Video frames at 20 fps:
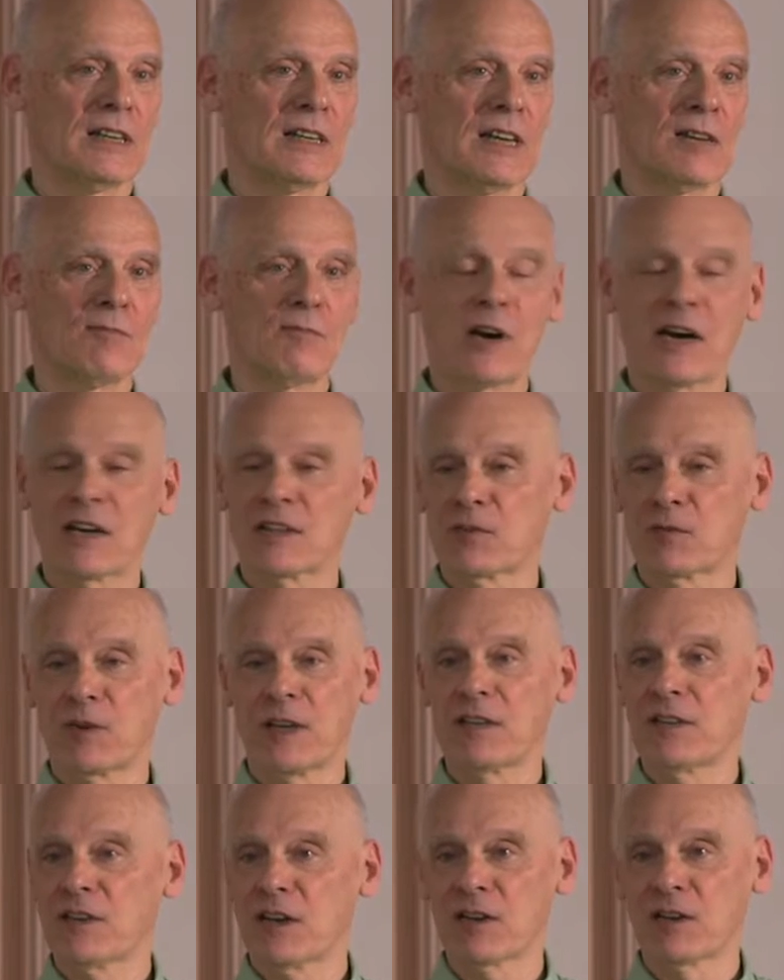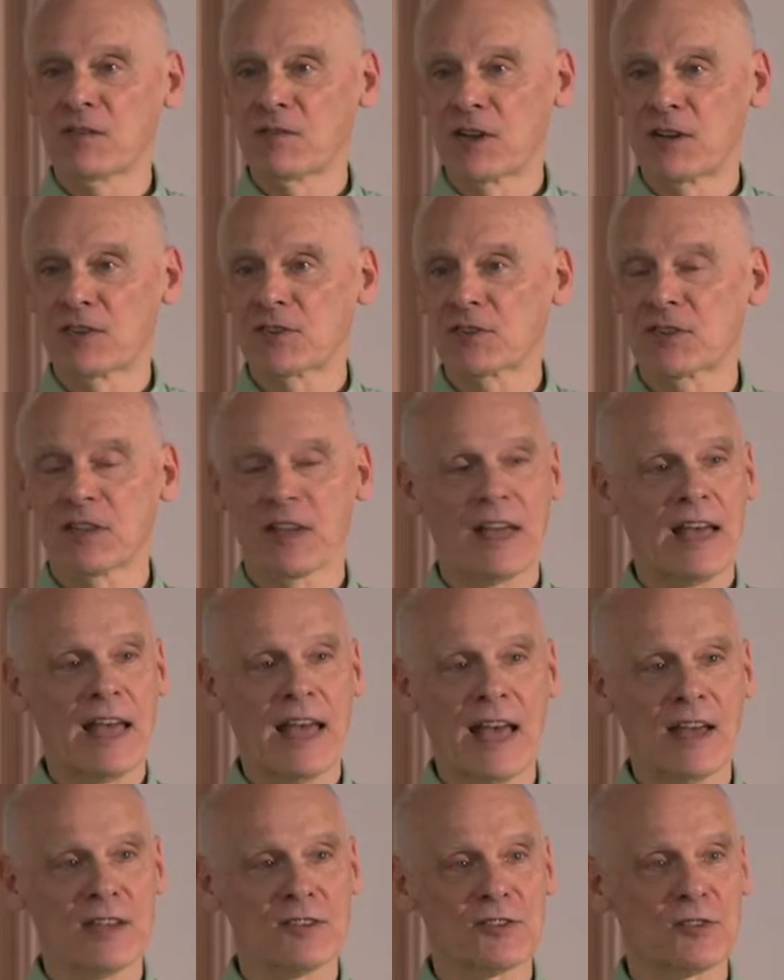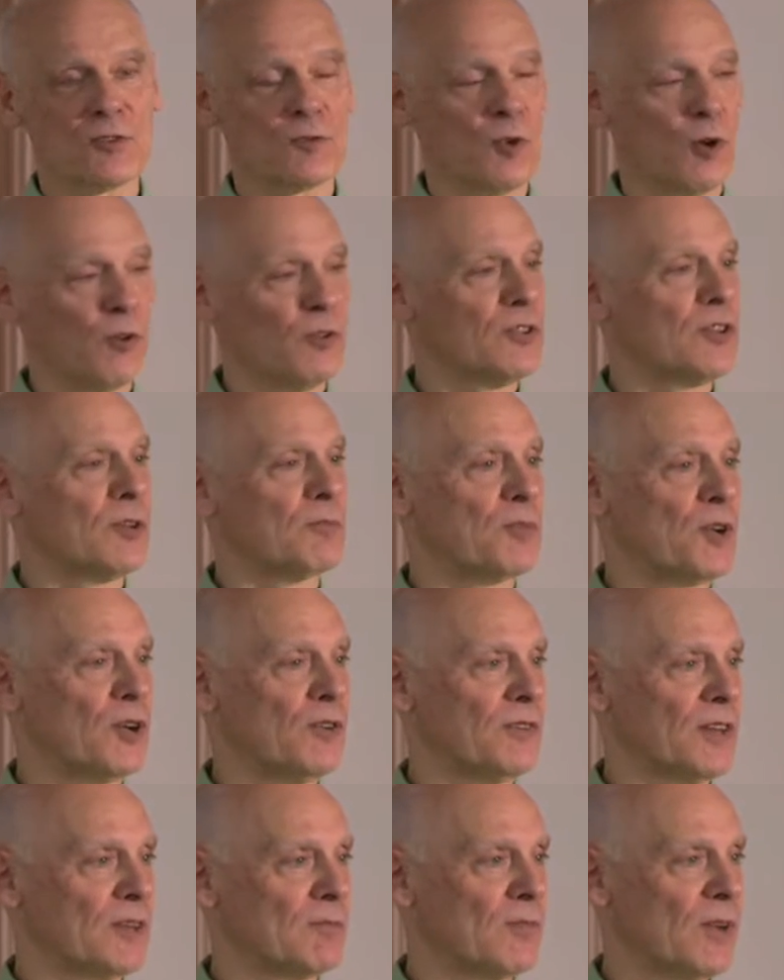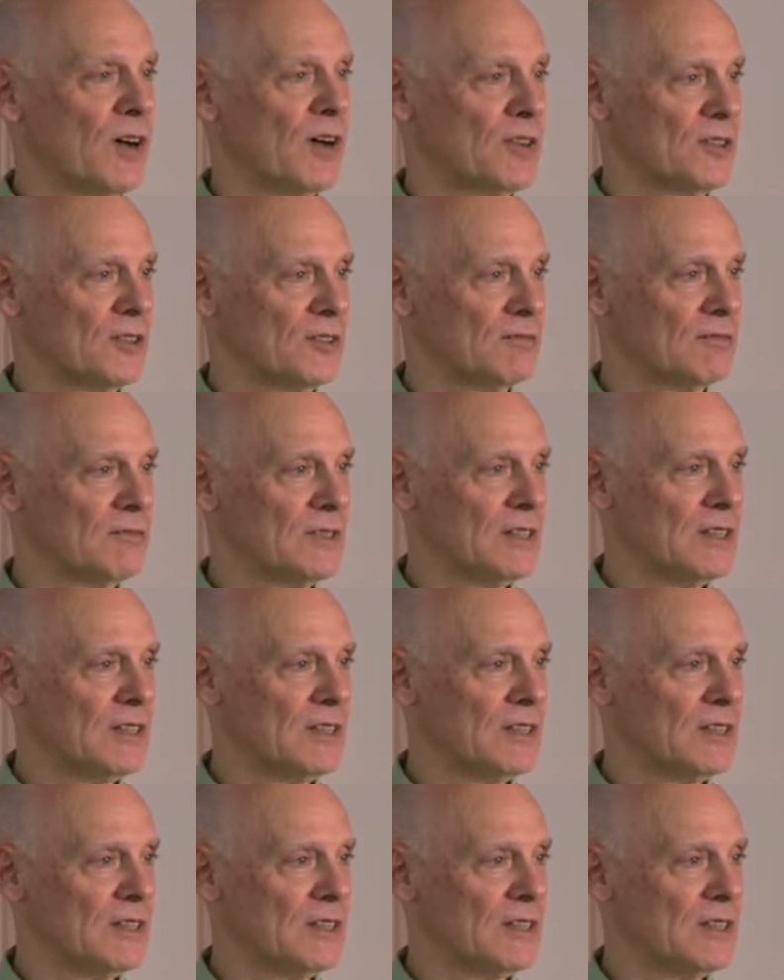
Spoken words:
And by the way, none of us has, quote, the perfect model.